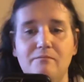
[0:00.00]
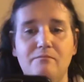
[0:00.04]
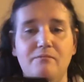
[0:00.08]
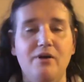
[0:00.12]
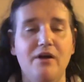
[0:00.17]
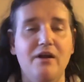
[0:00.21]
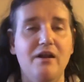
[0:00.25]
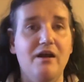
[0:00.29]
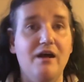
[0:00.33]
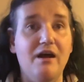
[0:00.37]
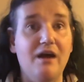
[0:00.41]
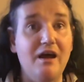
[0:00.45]

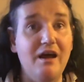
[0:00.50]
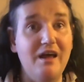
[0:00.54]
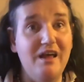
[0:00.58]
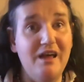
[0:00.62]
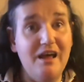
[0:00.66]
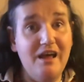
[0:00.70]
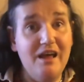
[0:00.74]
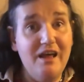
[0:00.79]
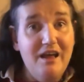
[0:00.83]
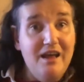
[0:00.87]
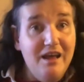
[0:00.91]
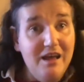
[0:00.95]
but I
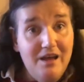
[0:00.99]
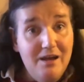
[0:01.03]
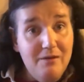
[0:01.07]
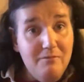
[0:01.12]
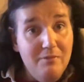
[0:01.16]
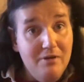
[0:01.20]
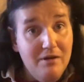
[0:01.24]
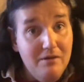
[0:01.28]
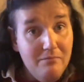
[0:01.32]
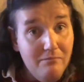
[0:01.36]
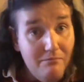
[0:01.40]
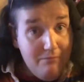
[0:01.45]

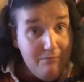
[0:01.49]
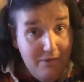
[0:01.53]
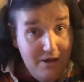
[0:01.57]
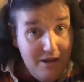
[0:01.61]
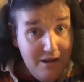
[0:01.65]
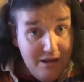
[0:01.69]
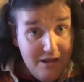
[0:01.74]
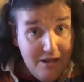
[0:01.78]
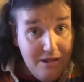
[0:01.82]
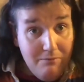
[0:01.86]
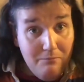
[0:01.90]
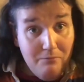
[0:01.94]
am
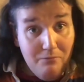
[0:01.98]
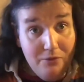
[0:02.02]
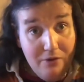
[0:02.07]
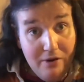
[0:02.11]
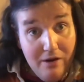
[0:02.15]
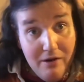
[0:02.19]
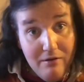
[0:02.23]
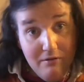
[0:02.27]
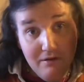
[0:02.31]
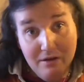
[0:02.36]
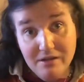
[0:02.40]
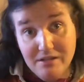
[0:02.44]
making
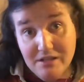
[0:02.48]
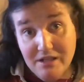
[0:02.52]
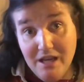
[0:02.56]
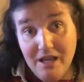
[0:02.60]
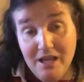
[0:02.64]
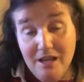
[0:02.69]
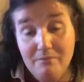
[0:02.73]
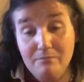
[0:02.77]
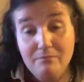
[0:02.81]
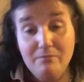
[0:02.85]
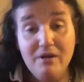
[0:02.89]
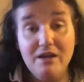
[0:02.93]
progress
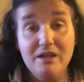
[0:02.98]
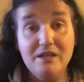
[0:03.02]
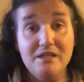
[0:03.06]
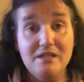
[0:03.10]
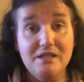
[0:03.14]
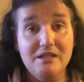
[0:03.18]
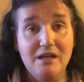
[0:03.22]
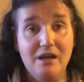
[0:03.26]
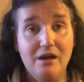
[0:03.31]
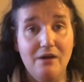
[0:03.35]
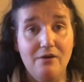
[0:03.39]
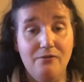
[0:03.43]
in
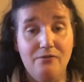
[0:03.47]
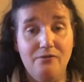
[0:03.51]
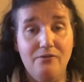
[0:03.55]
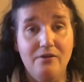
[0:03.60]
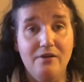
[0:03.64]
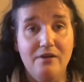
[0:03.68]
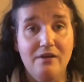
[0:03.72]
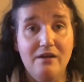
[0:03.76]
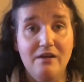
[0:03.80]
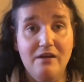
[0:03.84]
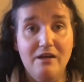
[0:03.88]
myself.